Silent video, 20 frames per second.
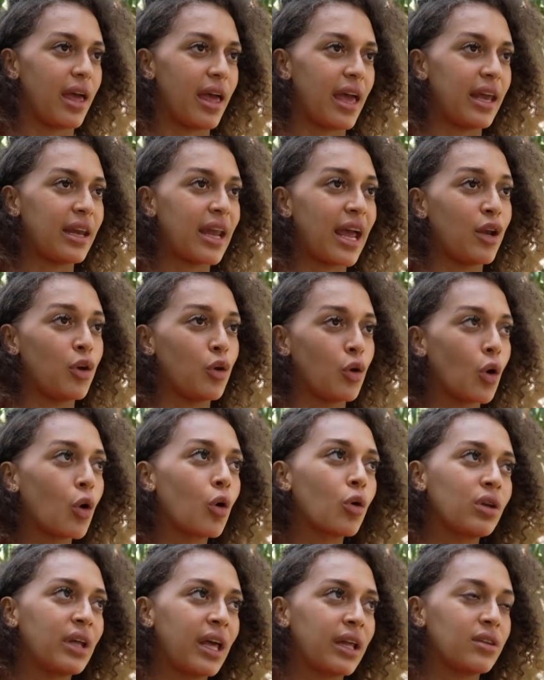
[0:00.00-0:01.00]
And I
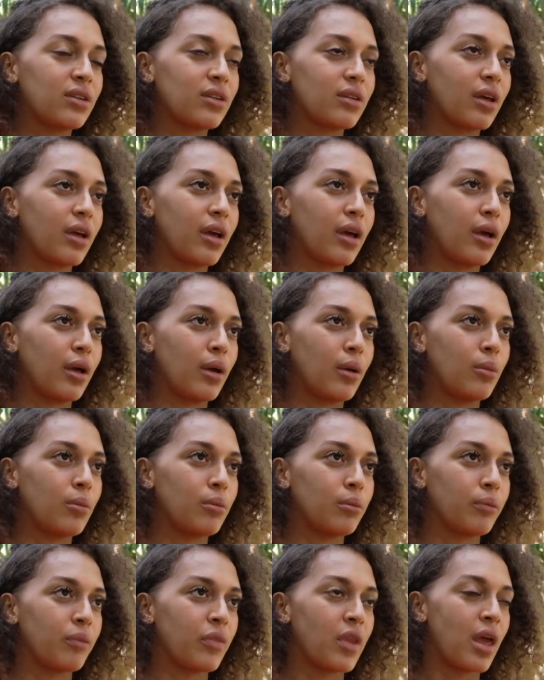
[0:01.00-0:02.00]
know that,
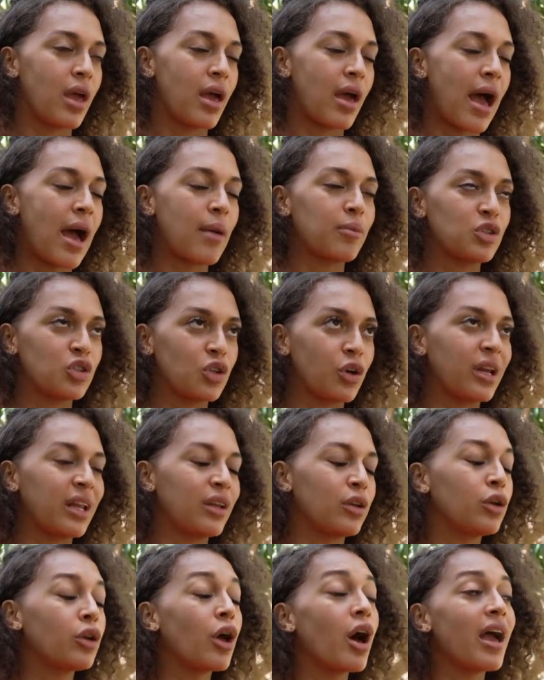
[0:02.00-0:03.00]
I'm sure that
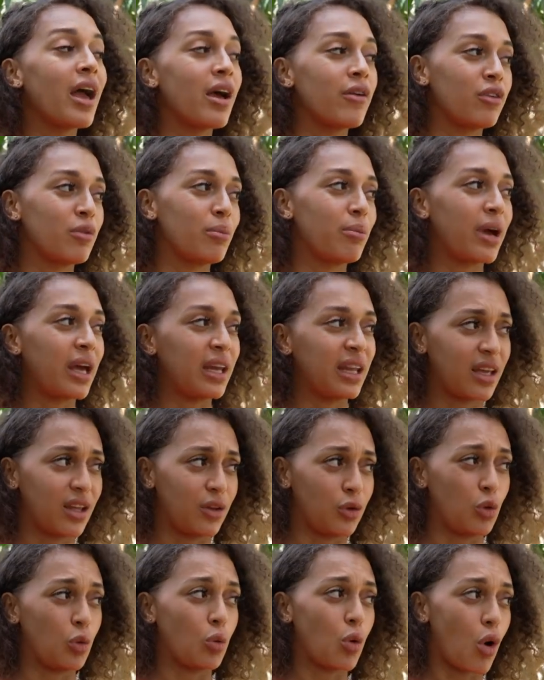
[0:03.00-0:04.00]
not everybody
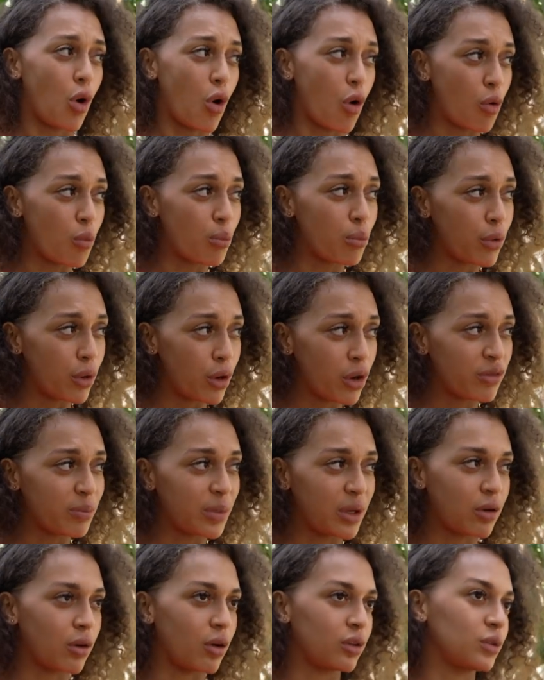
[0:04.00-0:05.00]
can do a home birth
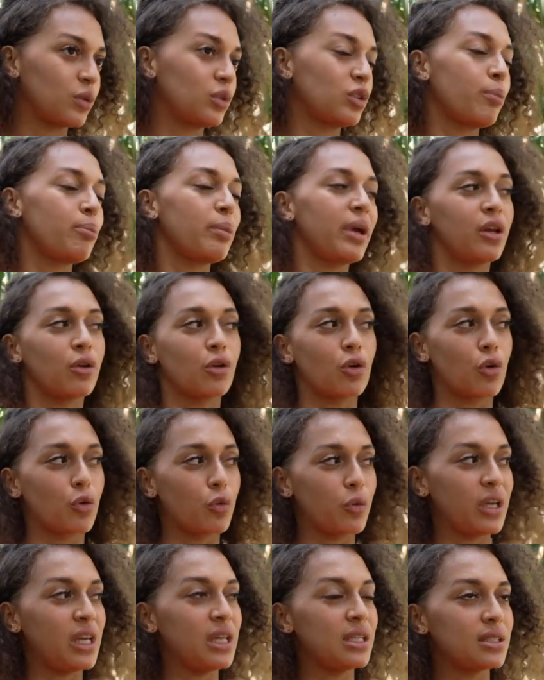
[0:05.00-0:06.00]
because of some
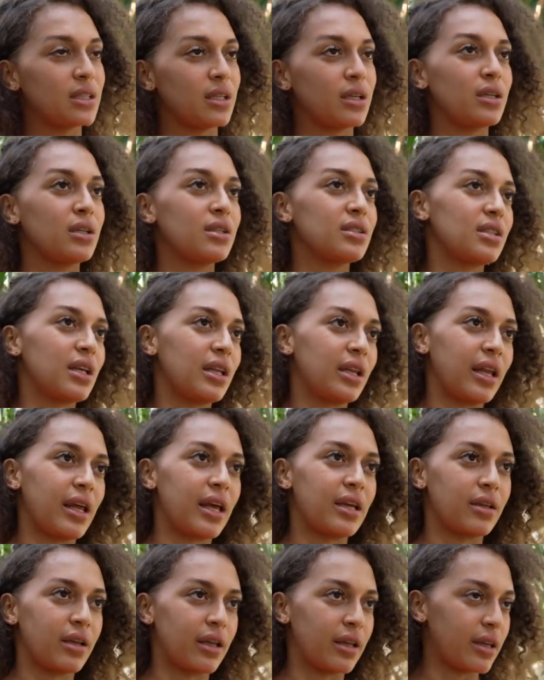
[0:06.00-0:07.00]
medical reasons and
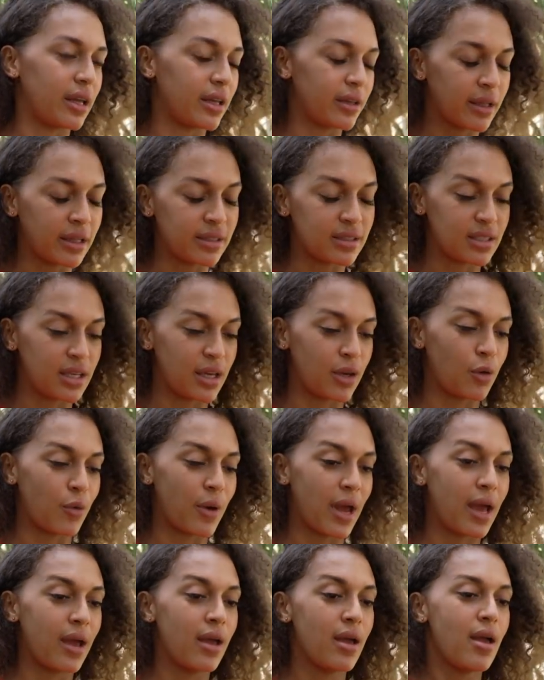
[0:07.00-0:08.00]
et
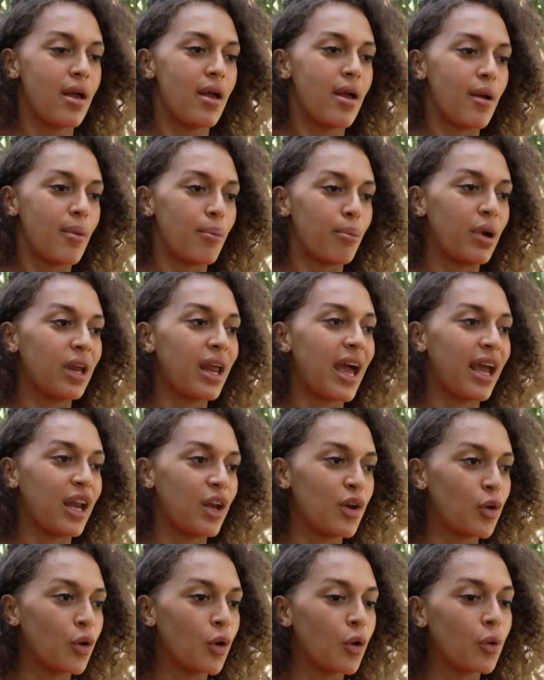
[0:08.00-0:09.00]
cetera. But I
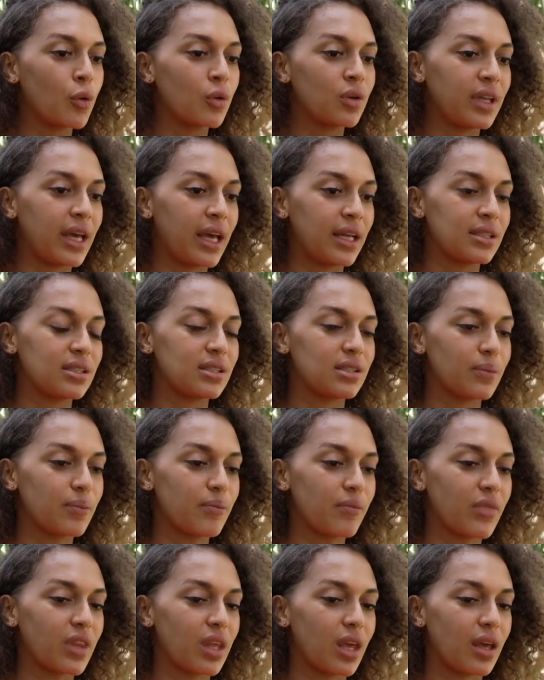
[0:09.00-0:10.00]
know
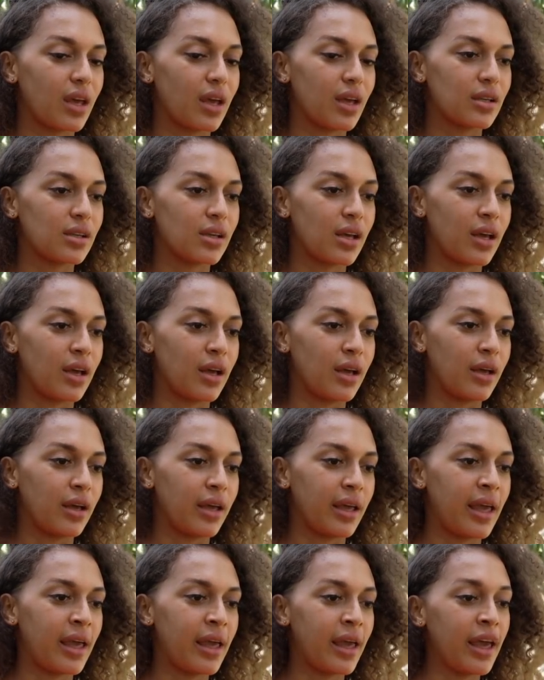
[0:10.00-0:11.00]

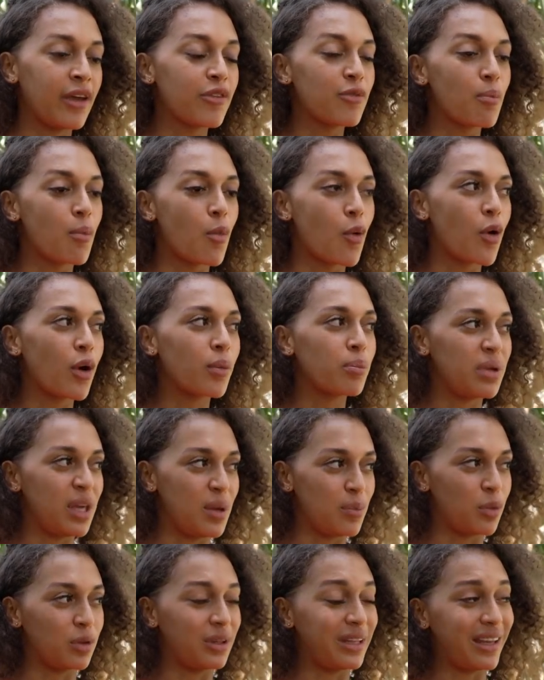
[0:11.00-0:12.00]
that if more
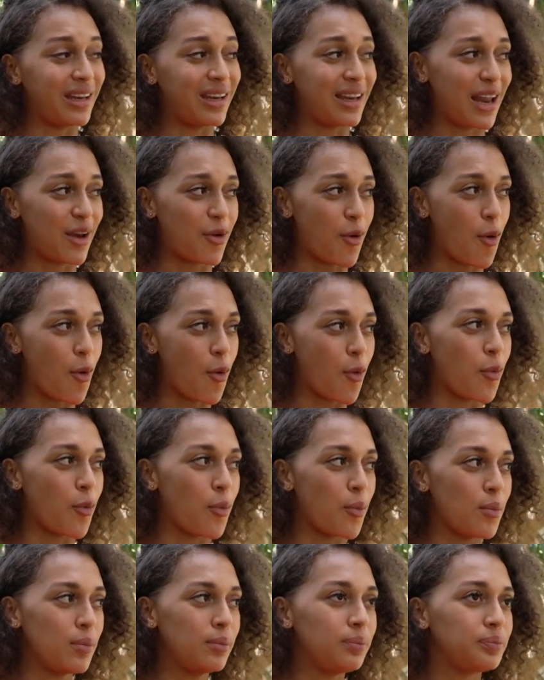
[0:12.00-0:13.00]
people did it at
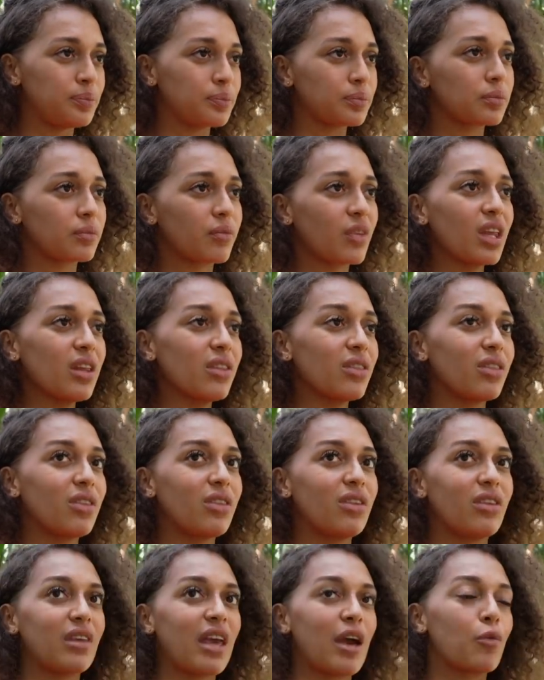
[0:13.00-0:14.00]
home,
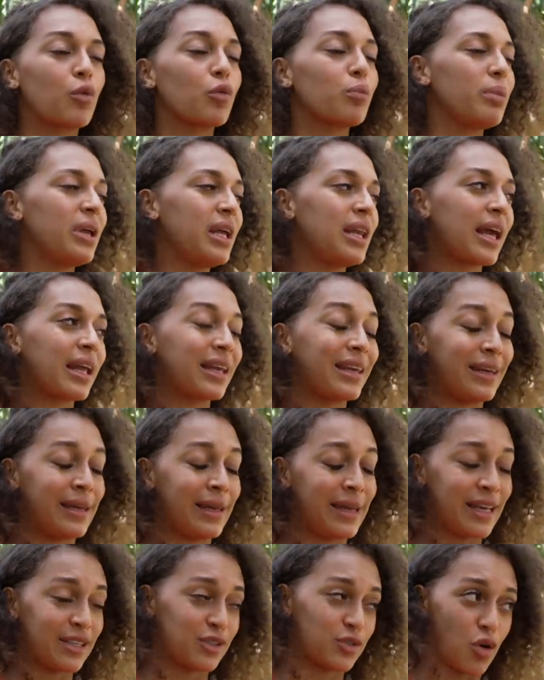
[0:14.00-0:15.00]
there would be like
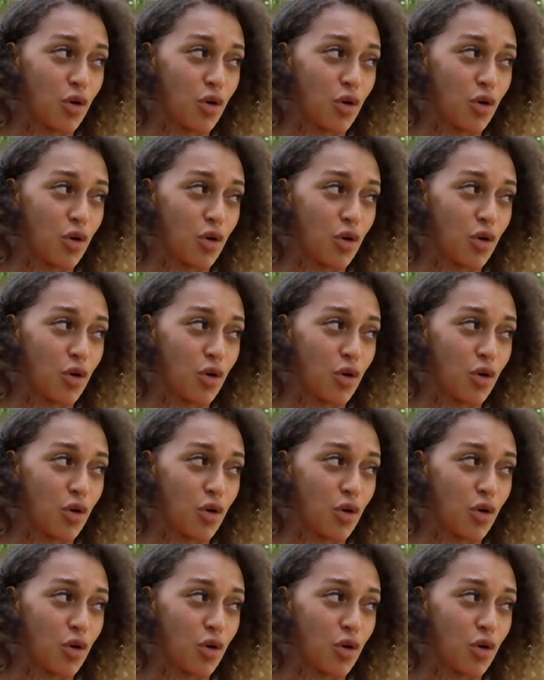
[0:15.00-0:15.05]
less